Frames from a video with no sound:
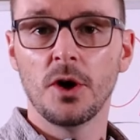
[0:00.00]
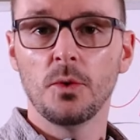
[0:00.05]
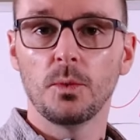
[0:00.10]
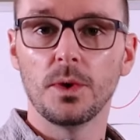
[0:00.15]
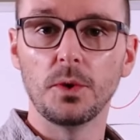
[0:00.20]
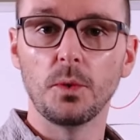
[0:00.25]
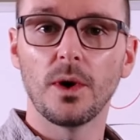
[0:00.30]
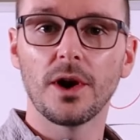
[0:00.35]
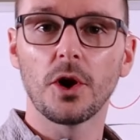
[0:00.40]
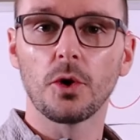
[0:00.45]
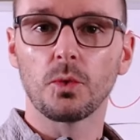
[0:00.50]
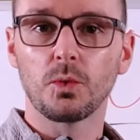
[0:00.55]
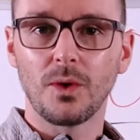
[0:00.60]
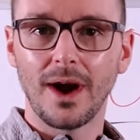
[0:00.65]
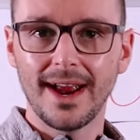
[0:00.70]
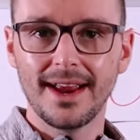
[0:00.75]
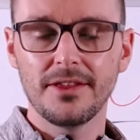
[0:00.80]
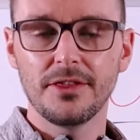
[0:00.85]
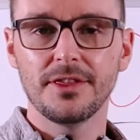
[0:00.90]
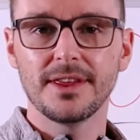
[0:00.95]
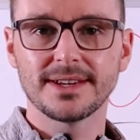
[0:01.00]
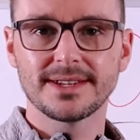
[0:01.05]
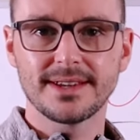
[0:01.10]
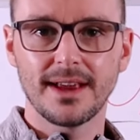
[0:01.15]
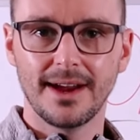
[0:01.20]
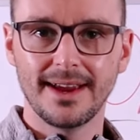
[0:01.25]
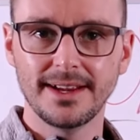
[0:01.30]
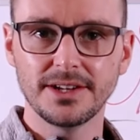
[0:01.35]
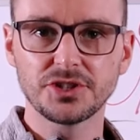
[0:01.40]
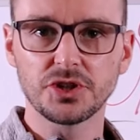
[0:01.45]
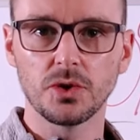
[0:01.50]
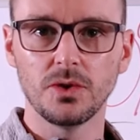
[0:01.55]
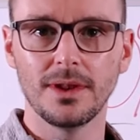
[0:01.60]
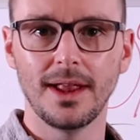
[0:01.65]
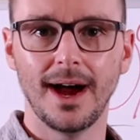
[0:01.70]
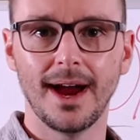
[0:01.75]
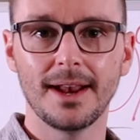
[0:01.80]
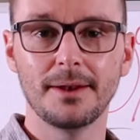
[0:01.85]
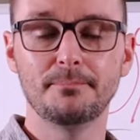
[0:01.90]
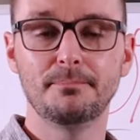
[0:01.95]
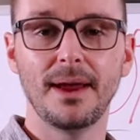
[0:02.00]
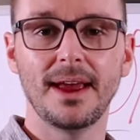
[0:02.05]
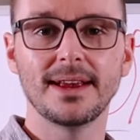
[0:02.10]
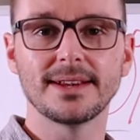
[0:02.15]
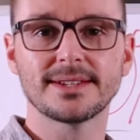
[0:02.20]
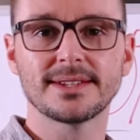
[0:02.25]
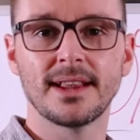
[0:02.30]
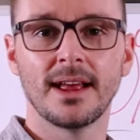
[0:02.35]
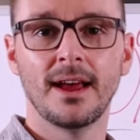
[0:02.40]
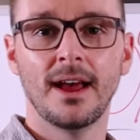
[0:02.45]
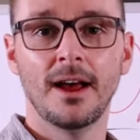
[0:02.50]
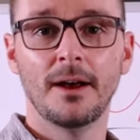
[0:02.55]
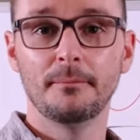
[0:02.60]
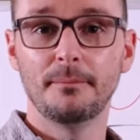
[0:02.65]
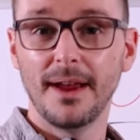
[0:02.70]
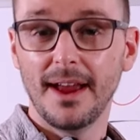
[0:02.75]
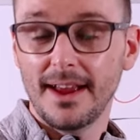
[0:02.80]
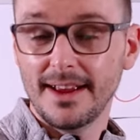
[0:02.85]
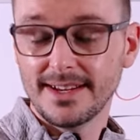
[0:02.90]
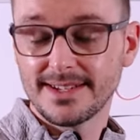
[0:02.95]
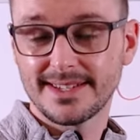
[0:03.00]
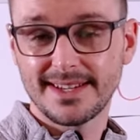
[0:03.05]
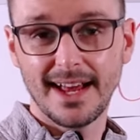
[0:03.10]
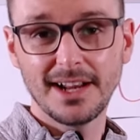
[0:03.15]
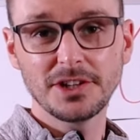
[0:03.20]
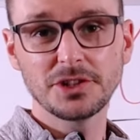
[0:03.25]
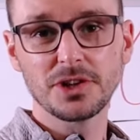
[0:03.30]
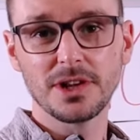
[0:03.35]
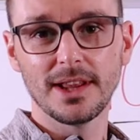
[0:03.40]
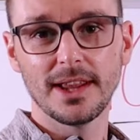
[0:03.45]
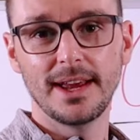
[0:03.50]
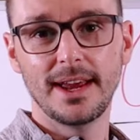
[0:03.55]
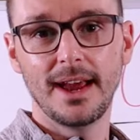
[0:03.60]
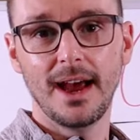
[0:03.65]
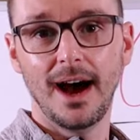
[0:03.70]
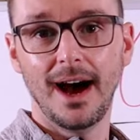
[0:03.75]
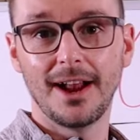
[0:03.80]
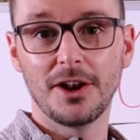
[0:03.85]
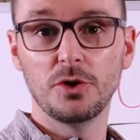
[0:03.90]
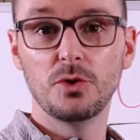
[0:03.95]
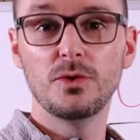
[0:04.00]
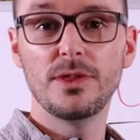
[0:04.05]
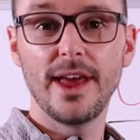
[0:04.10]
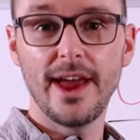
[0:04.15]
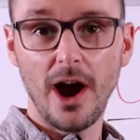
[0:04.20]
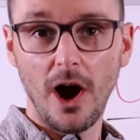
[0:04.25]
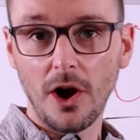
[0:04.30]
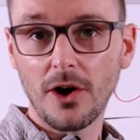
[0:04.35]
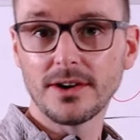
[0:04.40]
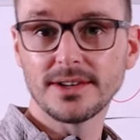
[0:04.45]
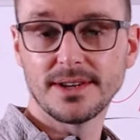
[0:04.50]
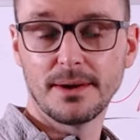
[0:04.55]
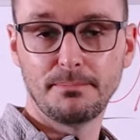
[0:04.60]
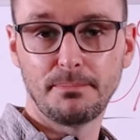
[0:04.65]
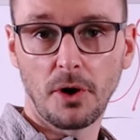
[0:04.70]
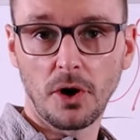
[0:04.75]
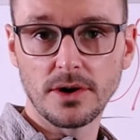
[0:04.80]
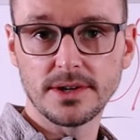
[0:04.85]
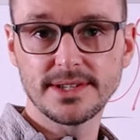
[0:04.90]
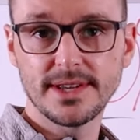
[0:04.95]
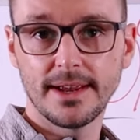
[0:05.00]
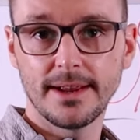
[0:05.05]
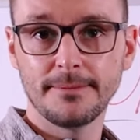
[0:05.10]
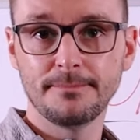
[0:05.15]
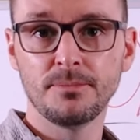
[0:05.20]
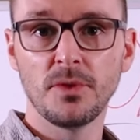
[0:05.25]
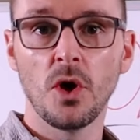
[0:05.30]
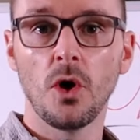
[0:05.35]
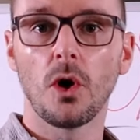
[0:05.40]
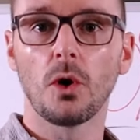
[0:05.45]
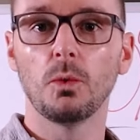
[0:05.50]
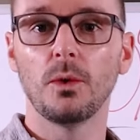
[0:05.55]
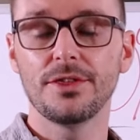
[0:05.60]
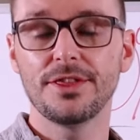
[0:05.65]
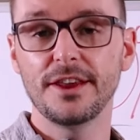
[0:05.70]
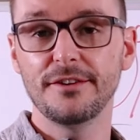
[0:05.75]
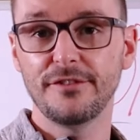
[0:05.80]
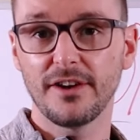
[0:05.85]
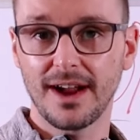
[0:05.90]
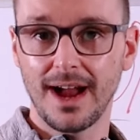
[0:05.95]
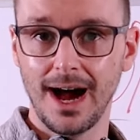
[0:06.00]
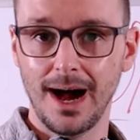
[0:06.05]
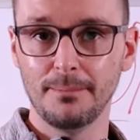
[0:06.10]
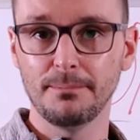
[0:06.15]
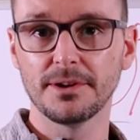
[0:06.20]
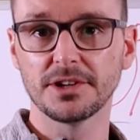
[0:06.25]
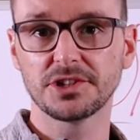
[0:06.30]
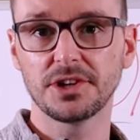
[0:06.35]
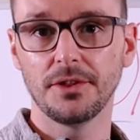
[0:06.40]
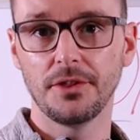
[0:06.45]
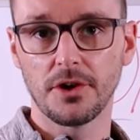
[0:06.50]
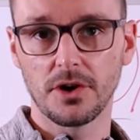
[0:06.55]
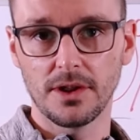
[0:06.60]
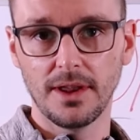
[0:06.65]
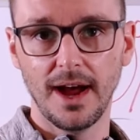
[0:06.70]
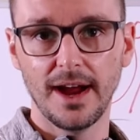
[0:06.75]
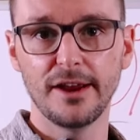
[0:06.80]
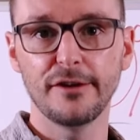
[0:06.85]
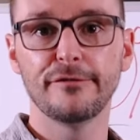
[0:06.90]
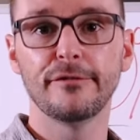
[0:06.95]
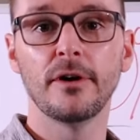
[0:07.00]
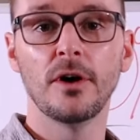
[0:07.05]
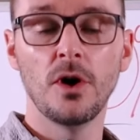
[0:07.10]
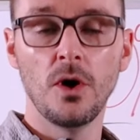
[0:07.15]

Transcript: We want to write this intro line based essentially on who they are as a person or what they've accomplished in their life